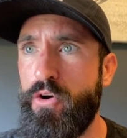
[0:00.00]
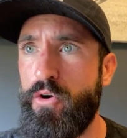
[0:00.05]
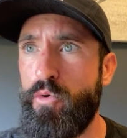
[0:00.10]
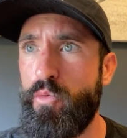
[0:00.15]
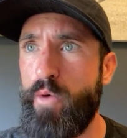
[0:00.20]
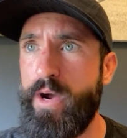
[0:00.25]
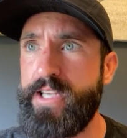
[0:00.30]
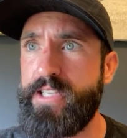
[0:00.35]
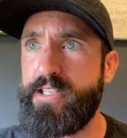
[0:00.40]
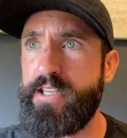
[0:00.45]

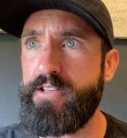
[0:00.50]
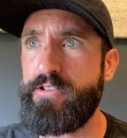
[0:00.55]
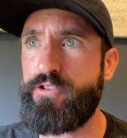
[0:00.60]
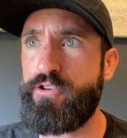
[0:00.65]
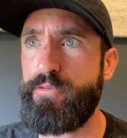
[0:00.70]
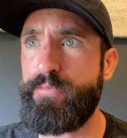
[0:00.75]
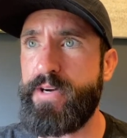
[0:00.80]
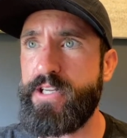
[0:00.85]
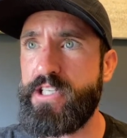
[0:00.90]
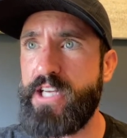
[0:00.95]
Wasting
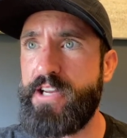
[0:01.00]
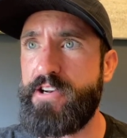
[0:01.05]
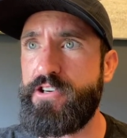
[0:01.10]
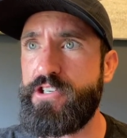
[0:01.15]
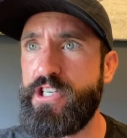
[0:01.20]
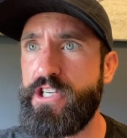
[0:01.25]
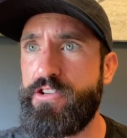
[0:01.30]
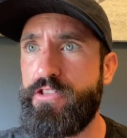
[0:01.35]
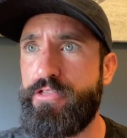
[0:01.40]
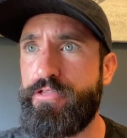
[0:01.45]
too much
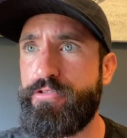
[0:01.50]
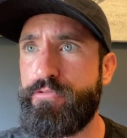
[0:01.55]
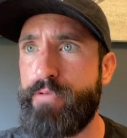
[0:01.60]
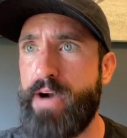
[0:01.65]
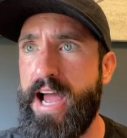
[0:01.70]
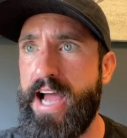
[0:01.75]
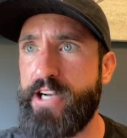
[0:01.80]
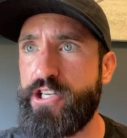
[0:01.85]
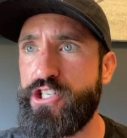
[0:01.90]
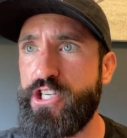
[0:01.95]
energy
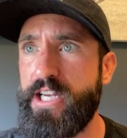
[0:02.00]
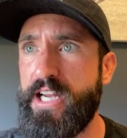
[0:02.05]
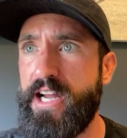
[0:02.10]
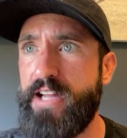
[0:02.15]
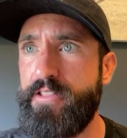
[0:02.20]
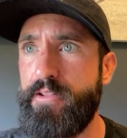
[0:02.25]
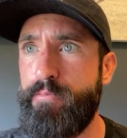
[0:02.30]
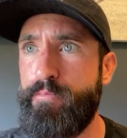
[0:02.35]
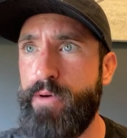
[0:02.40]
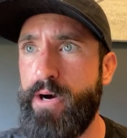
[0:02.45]
thrashing
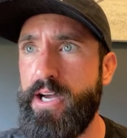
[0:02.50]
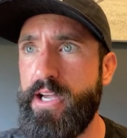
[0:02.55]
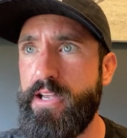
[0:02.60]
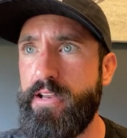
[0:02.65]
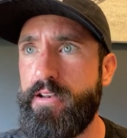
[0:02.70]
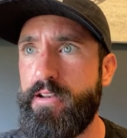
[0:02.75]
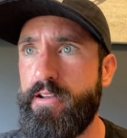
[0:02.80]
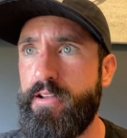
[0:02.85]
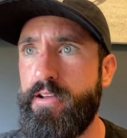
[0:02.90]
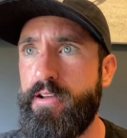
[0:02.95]
on the bite.